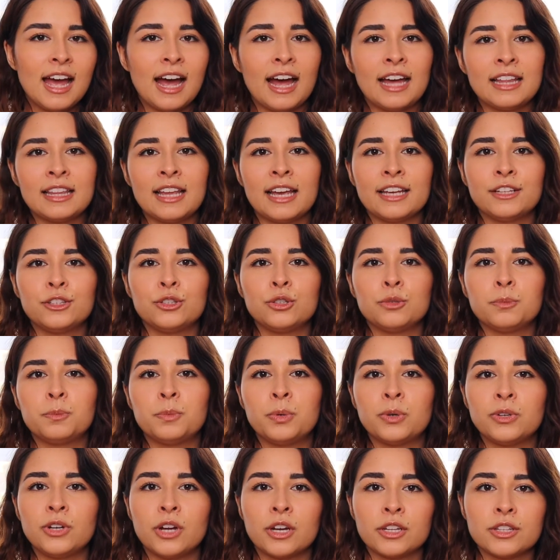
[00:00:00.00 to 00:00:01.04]
I like to
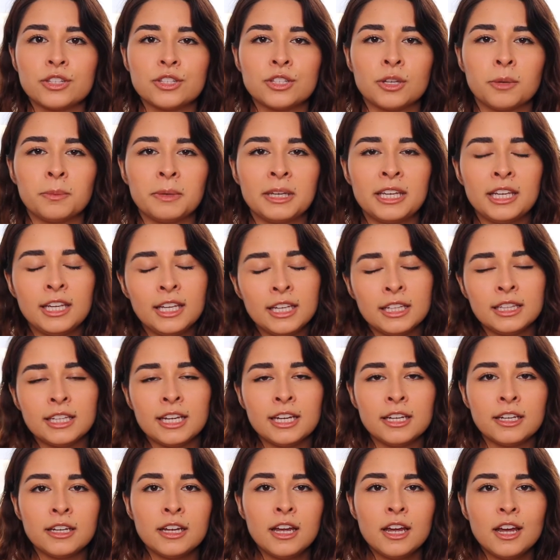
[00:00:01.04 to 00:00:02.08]
put on some
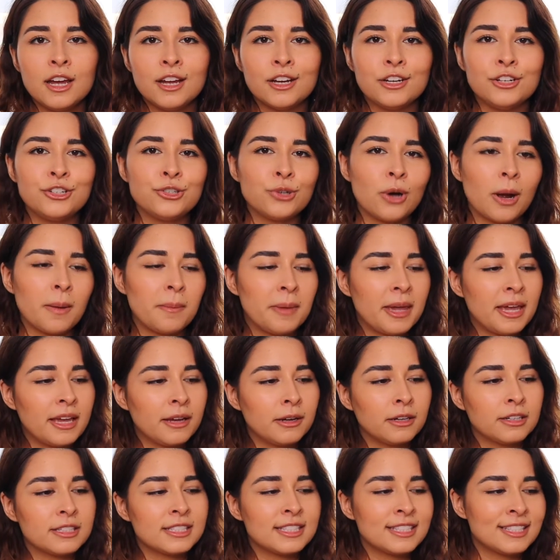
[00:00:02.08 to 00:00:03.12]
healing
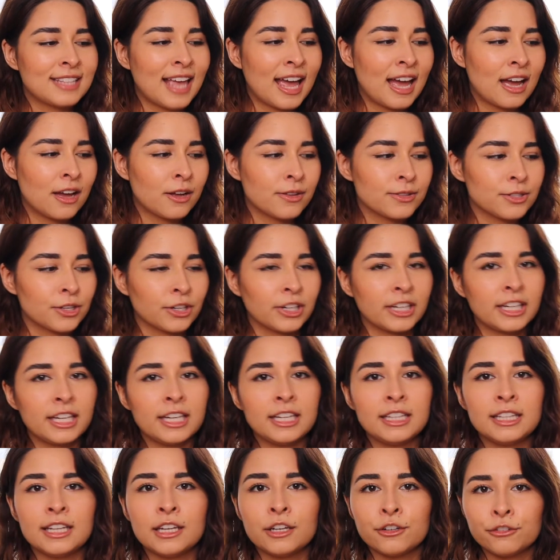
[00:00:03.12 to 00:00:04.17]
drumming sounds or
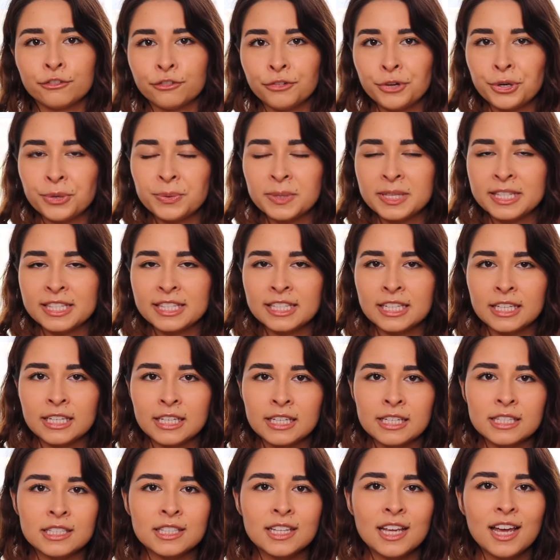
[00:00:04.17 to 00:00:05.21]
healing
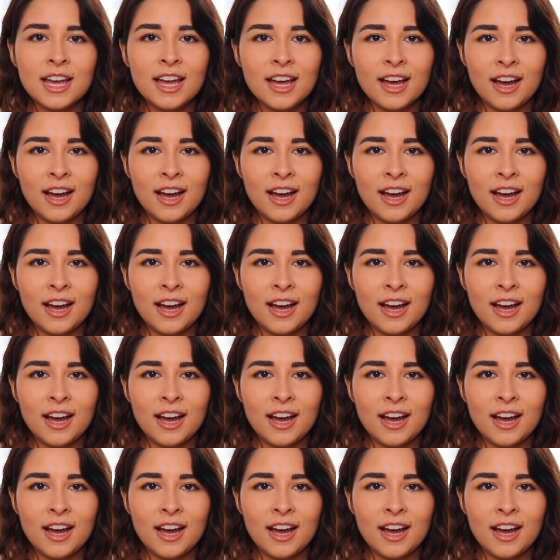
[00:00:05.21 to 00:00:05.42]
frequencies.